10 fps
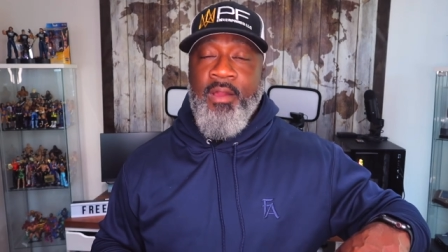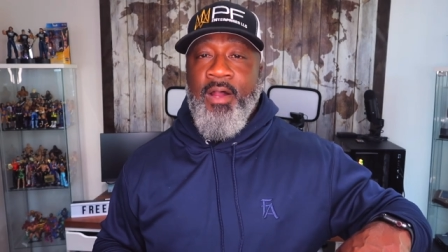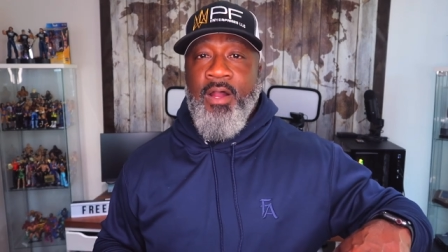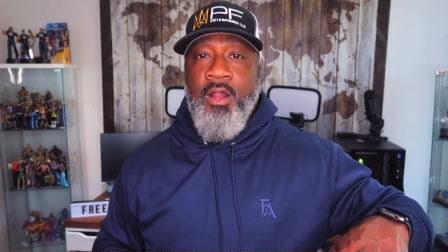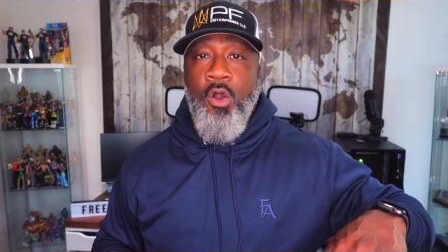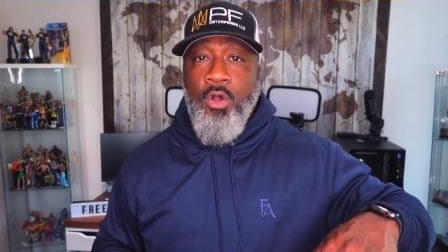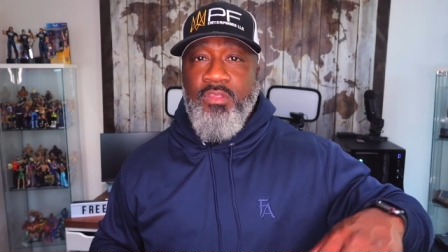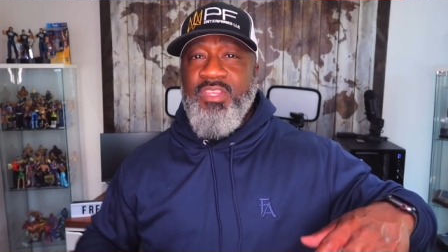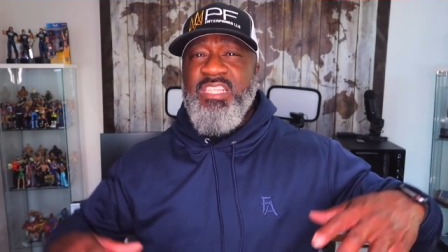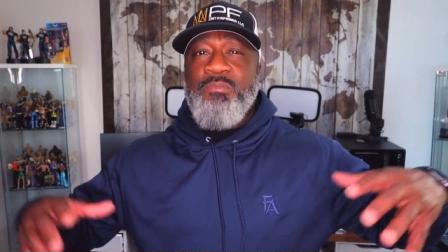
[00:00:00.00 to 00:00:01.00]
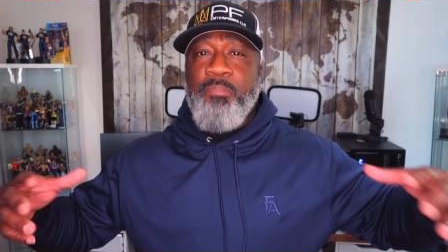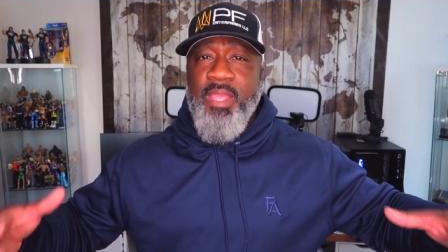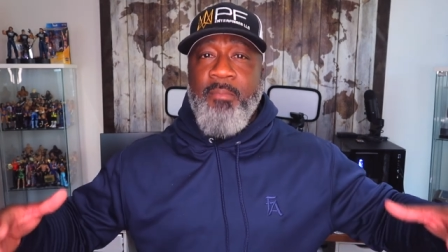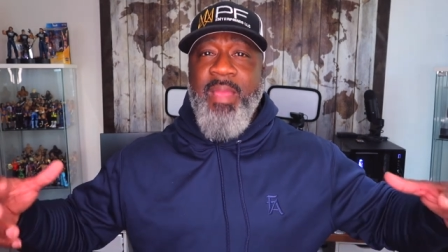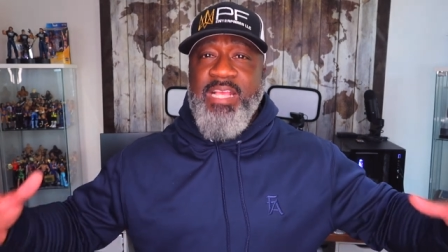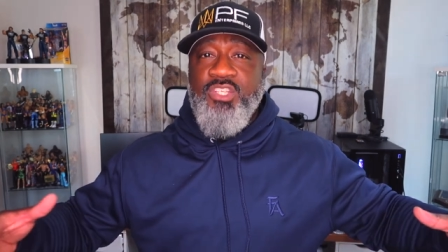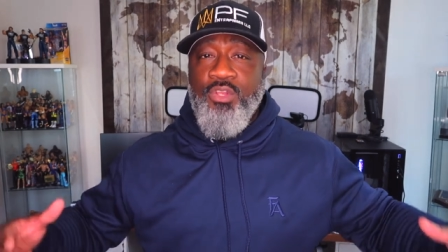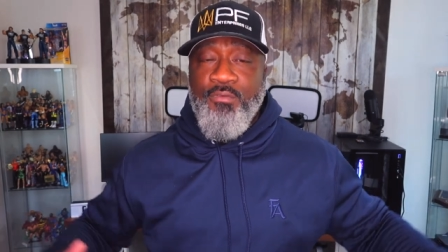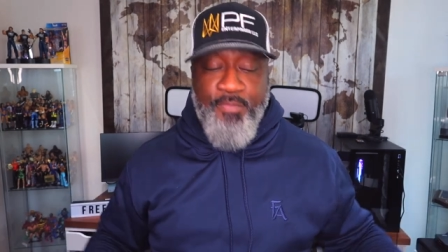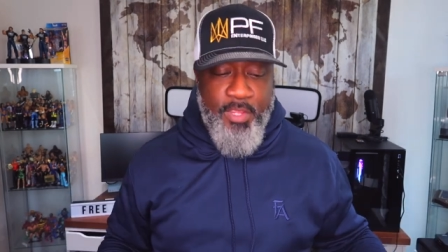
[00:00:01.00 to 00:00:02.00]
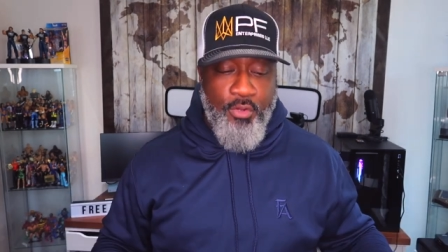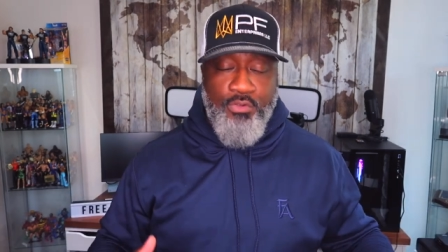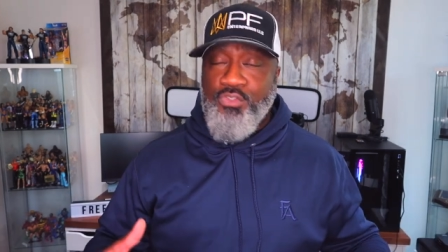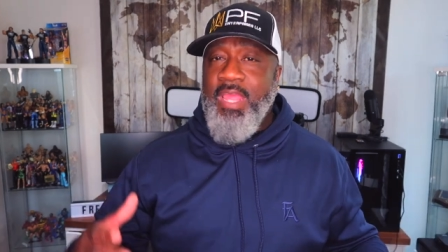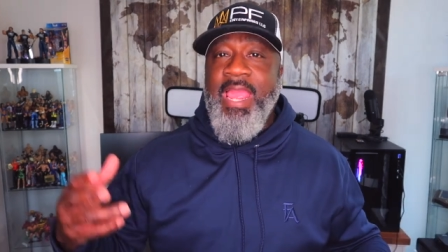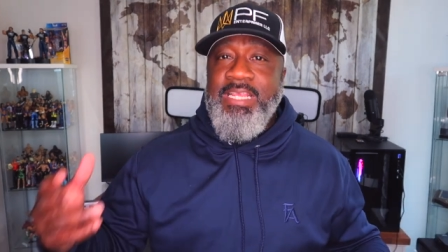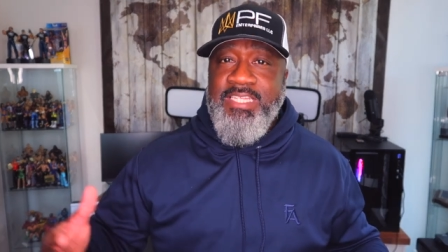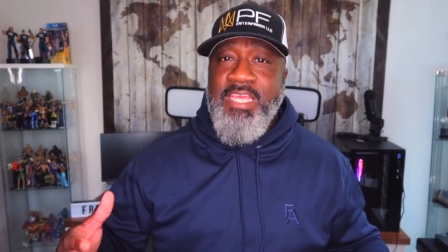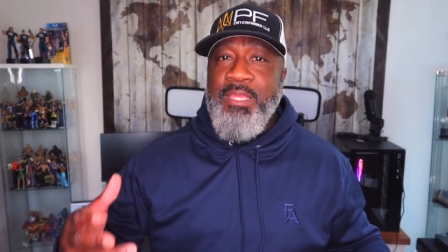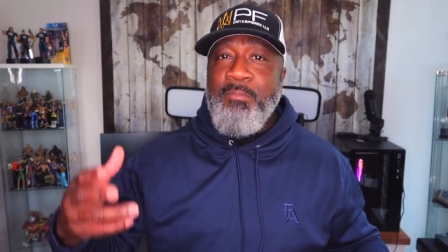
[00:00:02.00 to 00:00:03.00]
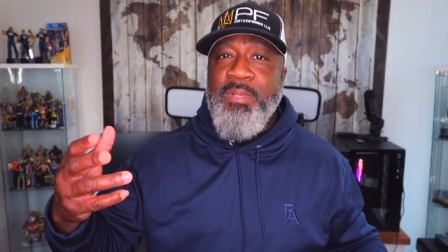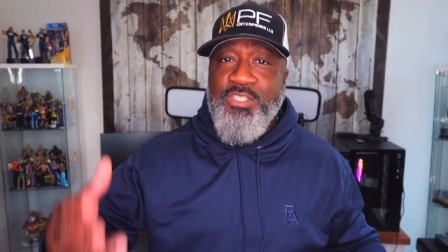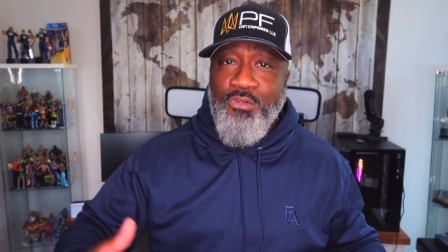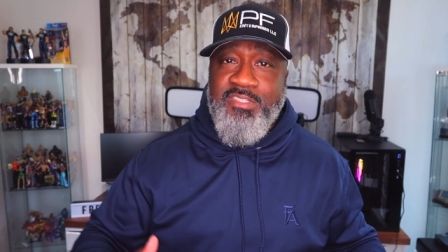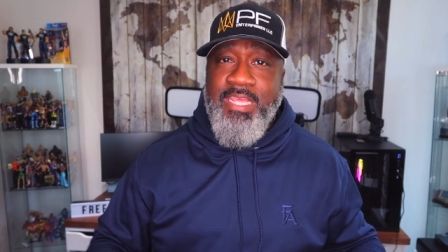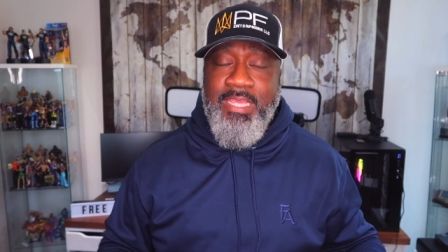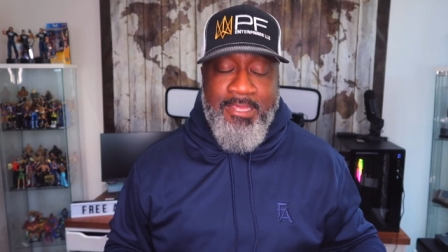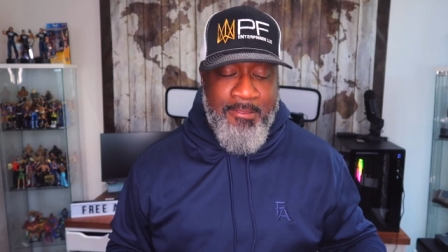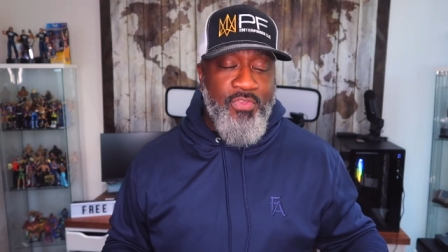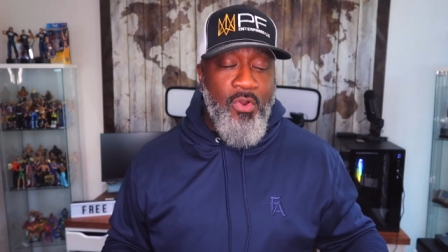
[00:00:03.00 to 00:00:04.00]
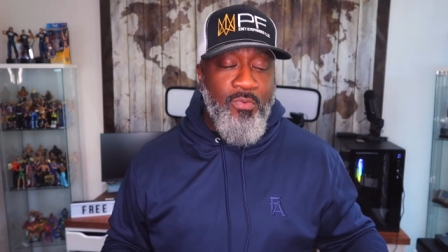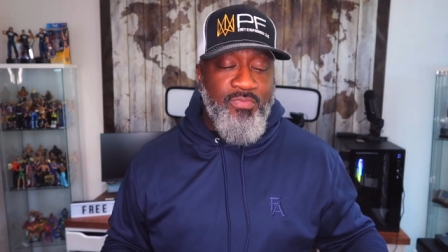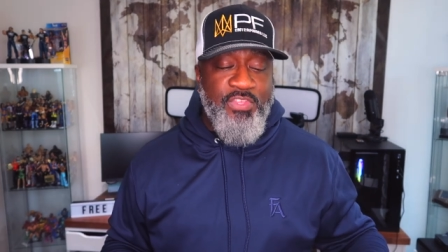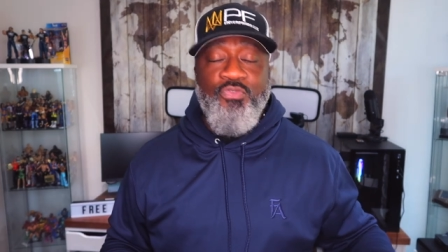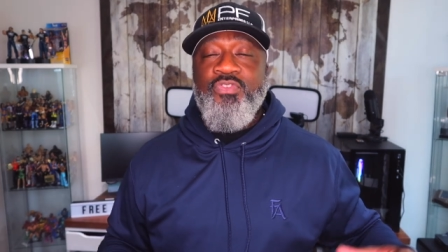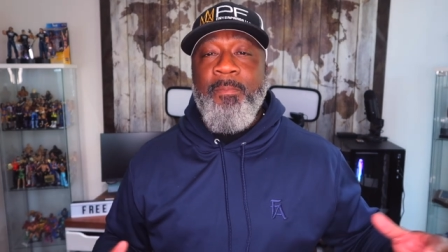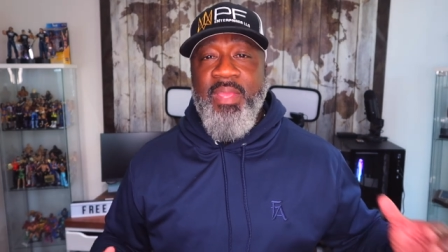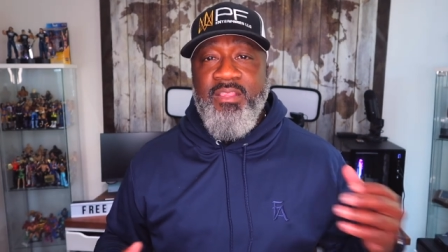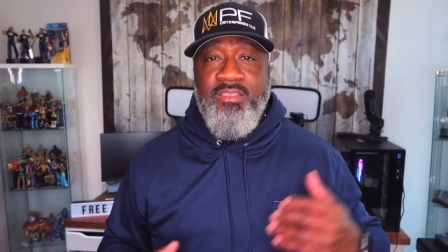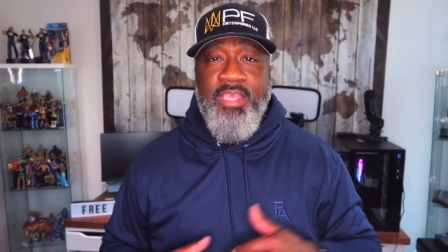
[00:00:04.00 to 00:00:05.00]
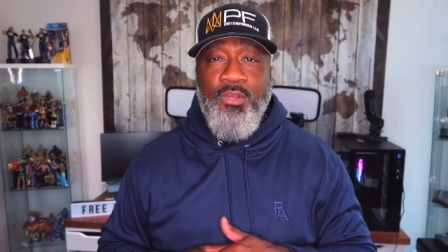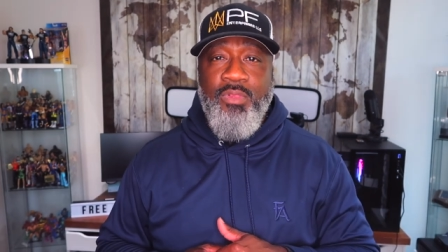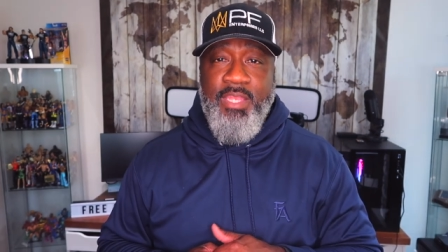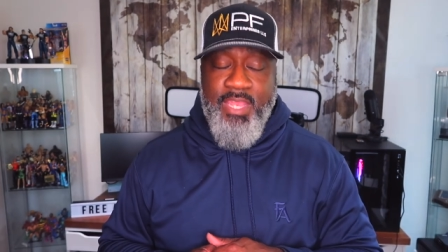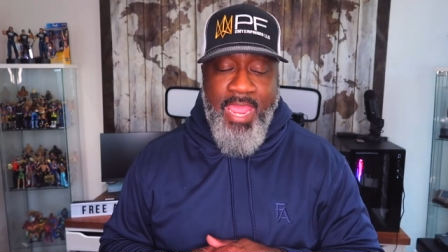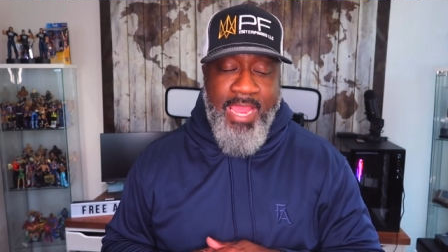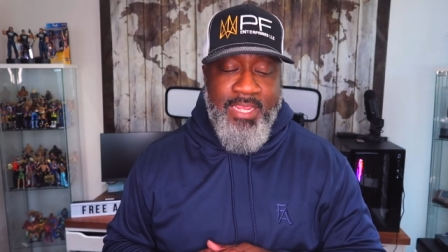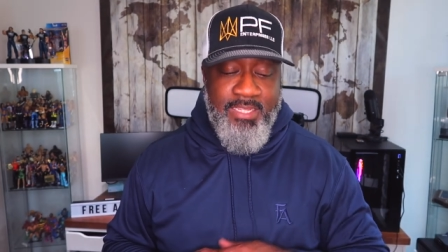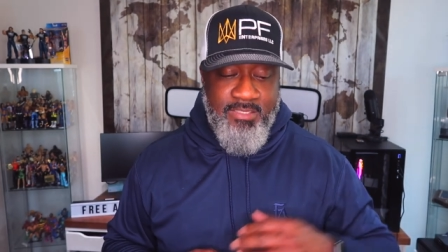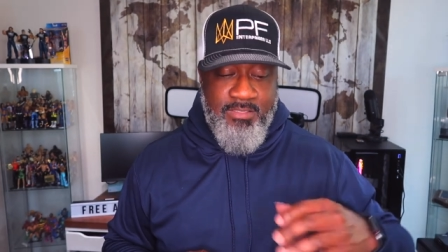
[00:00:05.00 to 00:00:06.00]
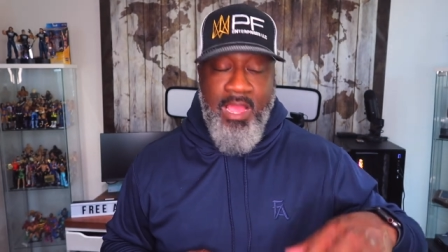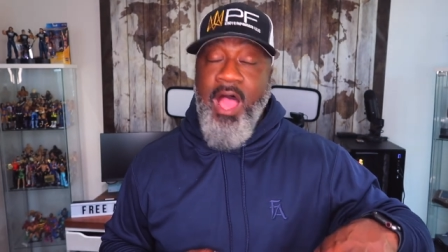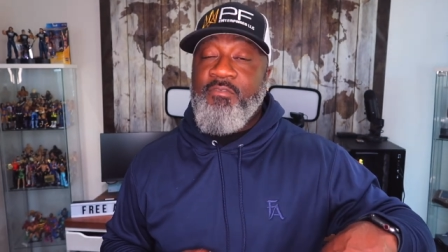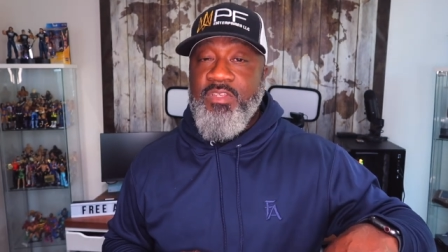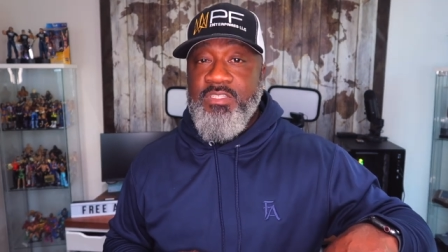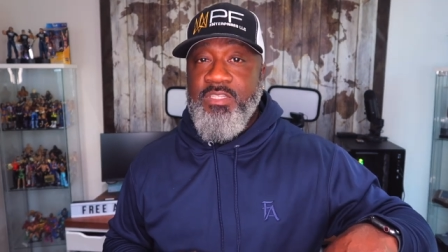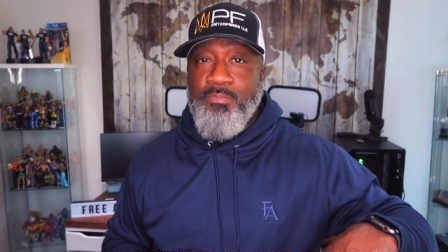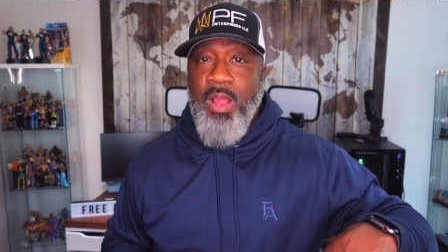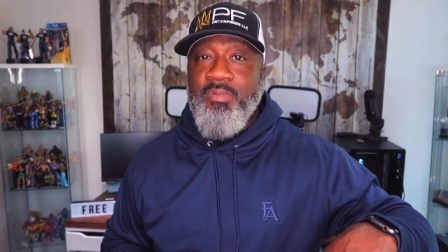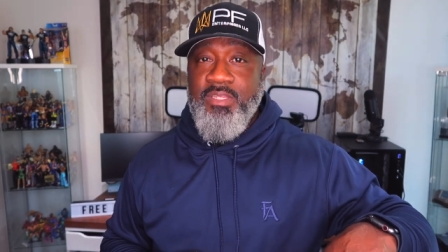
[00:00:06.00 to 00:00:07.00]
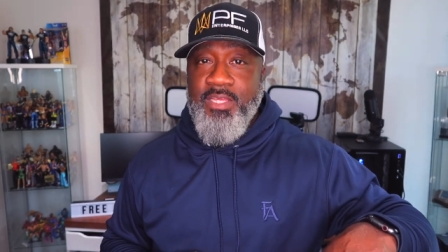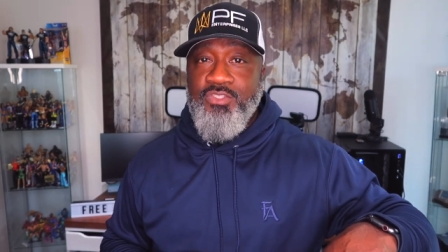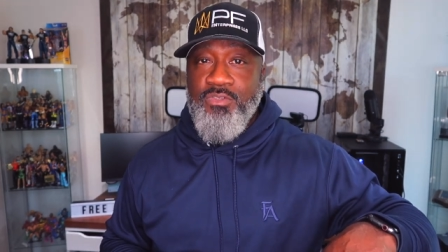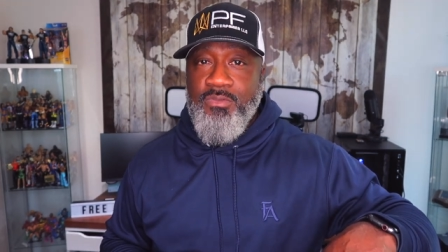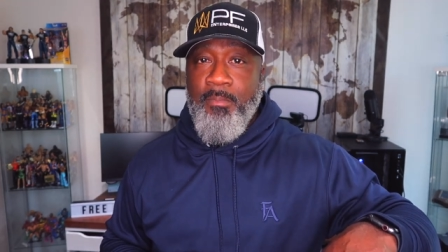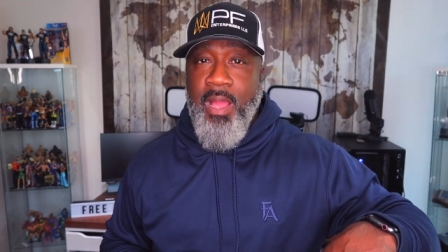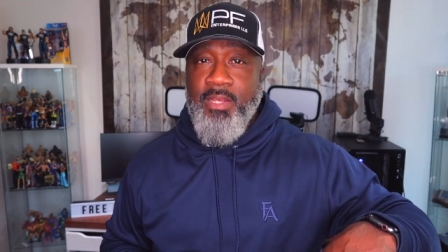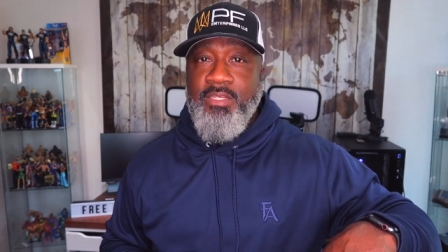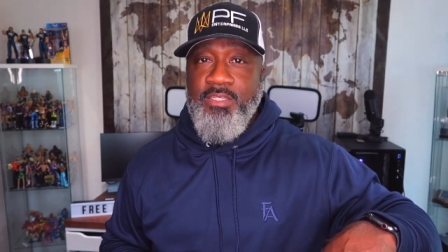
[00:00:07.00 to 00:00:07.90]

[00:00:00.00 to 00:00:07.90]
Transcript: uh, all of these big masculine figures, 18, Mr. T. So this was a big deal in the 80s. Obviously, probably led to some body